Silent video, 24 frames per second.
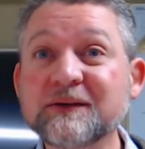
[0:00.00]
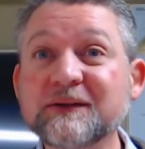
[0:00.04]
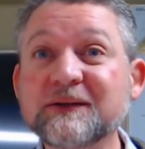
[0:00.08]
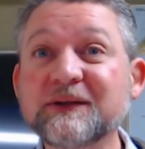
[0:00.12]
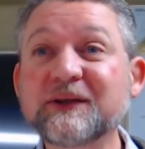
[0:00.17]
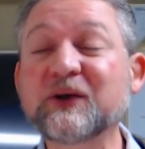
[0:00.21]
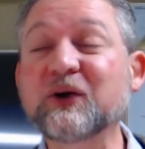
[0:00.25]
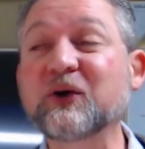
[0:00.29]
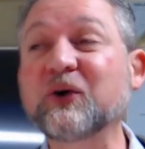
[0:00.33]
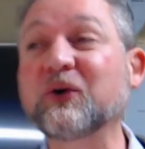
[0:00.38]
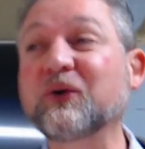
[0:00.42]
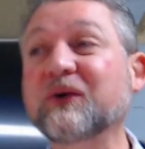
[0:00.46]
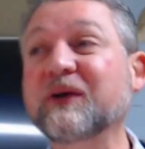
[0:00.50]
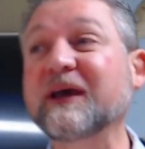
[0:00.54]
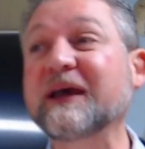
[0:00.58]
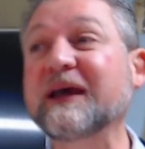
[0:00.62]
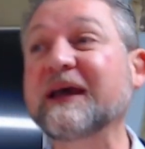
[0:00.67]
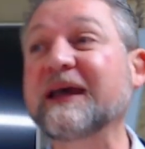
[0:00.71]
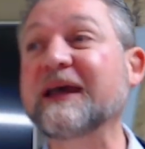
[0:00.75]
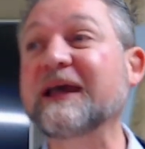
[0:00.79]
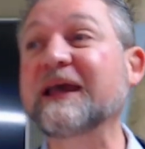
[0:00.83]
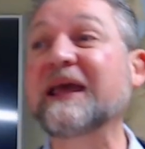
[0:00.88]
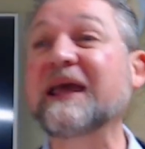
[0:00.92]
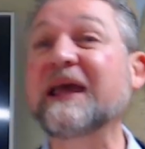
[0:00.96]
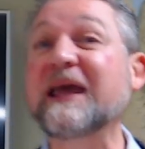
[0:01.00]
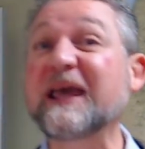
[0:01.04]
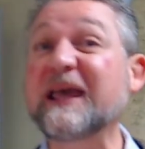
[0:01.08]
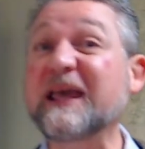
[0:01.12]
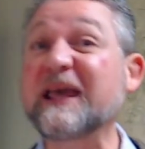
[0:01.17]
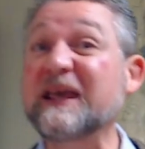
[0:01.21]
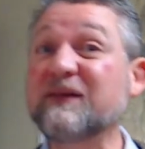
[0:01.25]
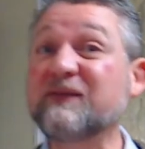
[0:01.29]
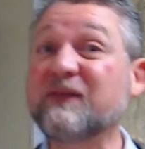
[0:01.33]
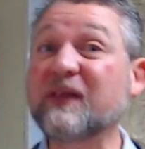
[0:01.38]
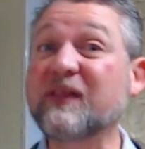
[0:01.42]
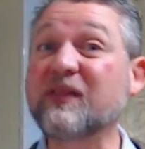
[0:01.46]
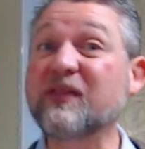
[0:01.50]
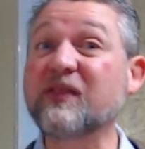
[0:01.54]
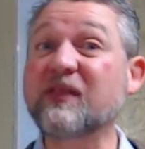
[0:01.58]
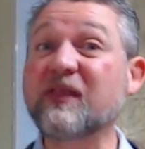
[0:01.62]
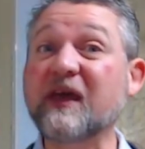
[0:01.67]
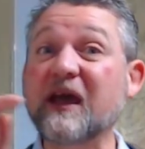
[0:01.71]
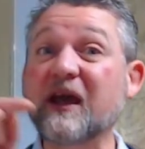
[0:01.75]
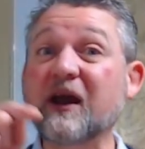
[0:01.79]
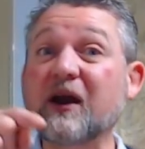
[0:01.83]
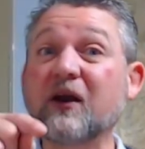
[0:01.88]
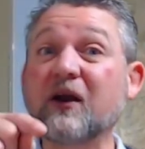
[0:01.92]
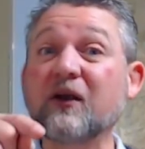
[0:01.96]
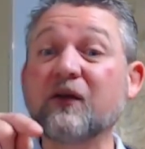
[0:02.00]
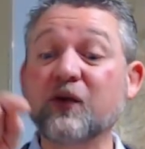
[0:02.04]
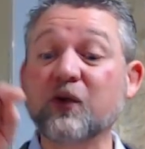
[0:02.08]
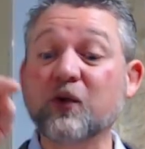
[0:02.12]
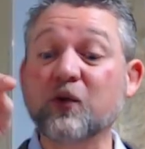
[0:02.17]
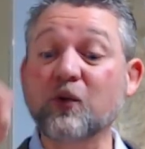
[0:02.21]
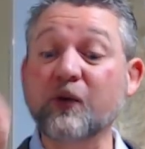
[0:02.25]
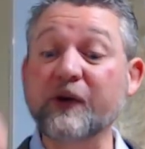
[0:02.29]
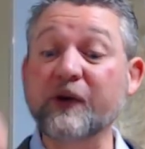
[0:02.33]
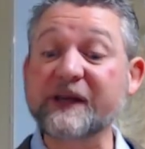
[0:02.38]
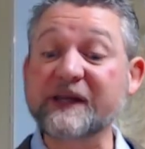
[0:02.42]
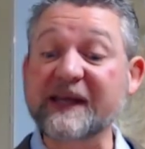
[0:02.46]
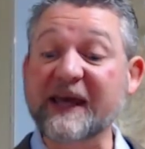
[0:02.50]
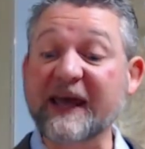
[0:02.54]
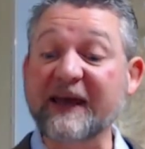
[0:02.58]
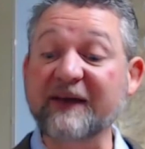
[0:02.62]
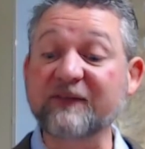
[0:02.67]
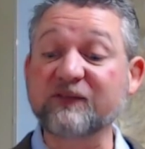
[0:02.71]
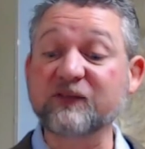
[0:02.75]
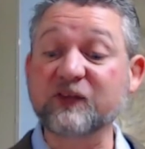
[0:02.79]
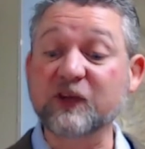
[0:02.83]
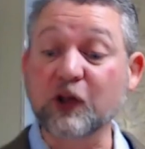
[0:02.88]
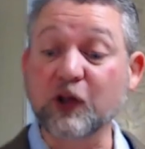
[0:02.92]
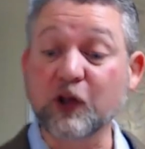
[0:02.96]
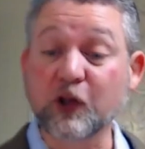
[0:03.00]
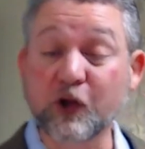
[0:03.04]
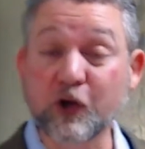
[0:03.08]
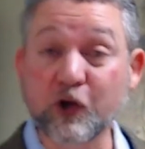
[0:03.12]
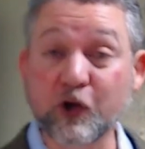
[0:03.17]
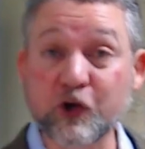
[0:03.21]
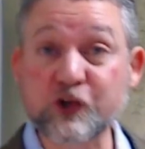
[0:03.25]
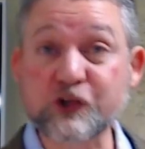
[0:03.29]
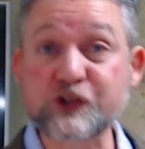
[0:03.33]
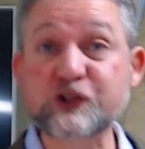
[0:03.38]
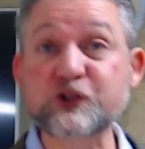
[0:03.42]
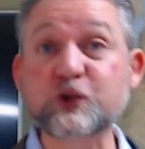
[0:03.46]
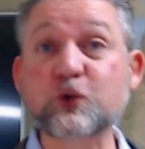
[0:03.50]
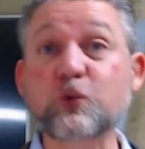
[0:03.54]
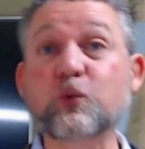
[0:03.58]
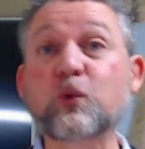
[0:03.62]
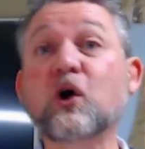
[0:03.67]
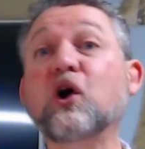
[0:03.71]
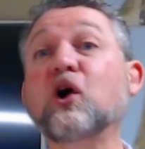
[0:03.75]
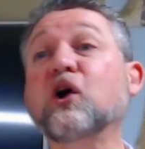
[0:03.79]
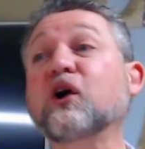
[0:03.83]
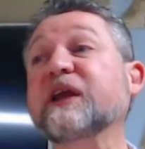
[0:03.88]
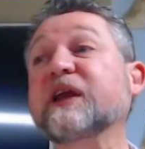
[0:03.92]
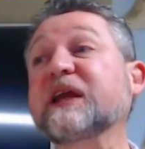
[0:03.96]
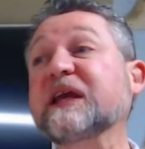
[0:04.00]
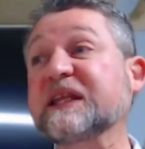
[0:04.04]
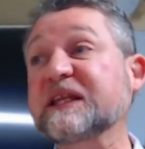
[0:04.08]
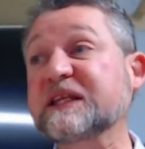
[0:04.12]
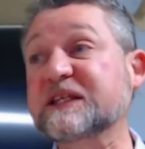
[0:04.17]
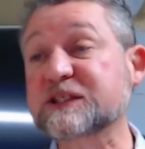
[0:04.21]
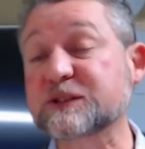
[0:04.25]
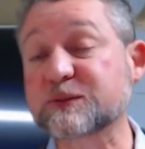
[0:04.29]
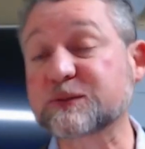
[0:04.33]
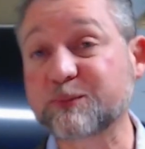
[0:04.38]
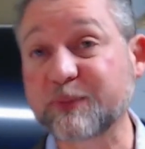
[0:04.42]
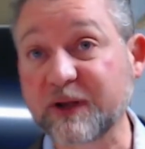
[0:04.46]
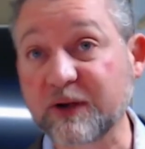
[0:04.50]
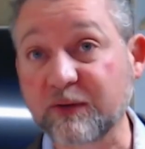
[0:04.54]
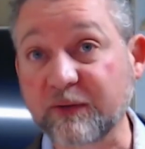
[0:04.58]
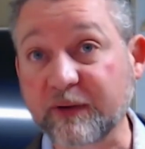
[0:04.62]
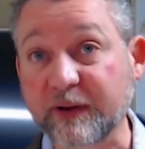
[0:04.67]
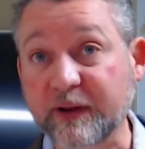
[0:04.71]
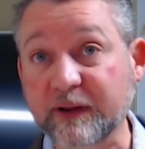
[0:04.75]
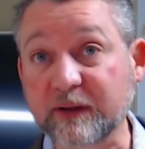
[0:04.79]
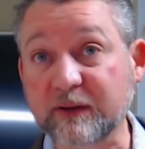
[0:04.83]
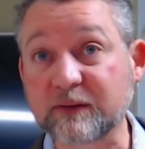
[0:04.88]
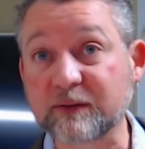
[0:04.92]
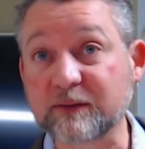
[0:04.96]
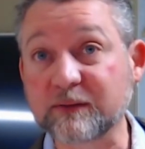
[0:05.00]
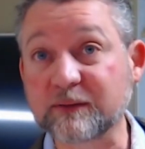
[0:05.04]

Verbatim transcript: Okay, even there, they're going to have to learn to walk in the Spirit